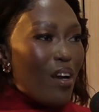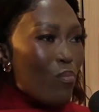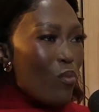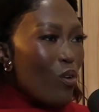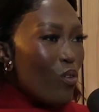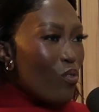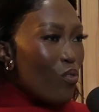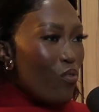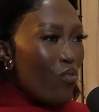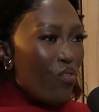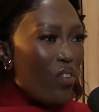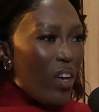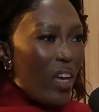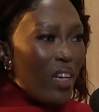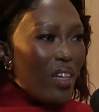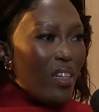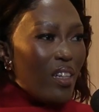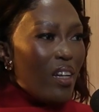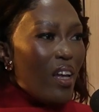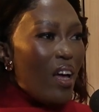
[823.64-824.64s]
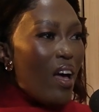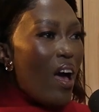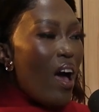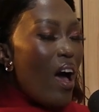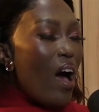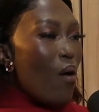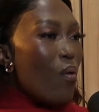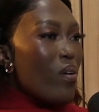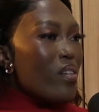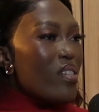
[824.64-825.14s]
that I'm going to fail.
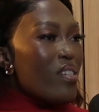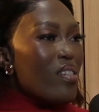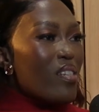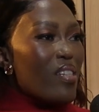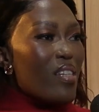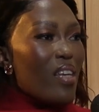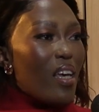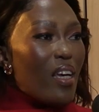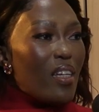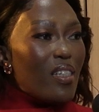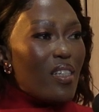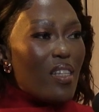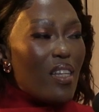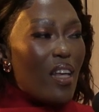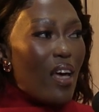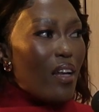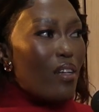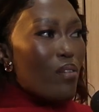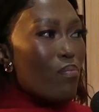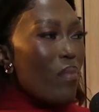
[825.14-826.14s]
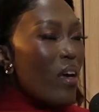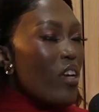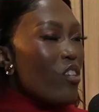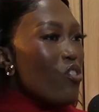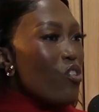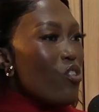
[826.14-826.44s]
I wasn't scared that my